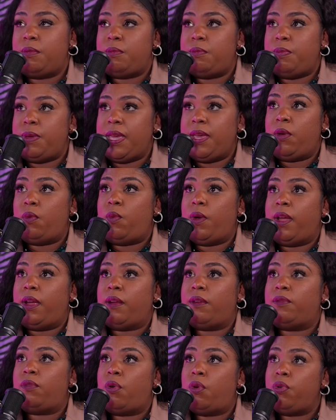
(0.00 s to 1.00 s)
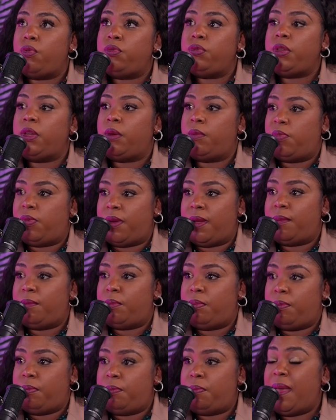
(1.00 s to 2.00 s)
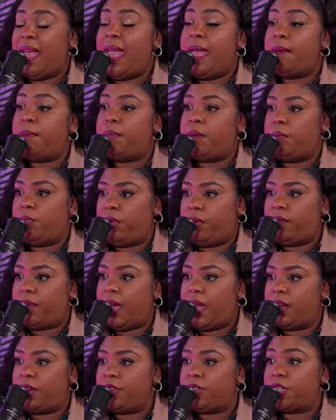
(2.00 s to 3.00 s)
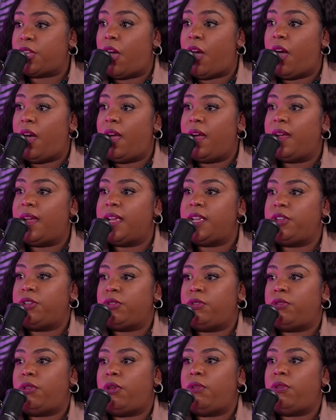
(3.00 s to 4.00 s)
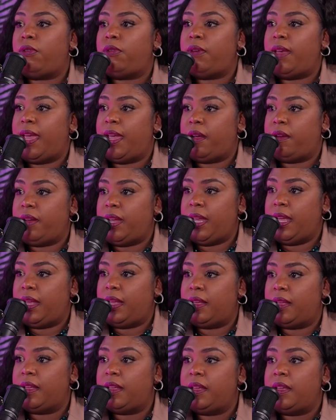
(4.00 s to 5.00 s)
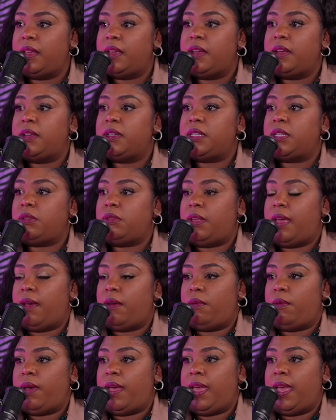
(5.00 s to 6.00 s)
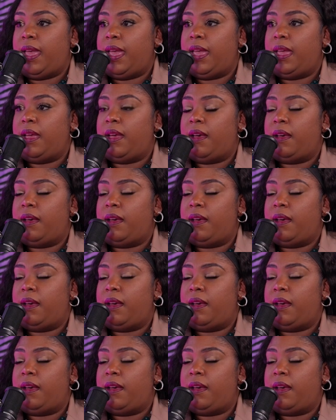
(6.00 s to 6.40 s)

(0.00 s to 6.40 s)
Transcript: be aware of who your PEP providers are in your local area. So that way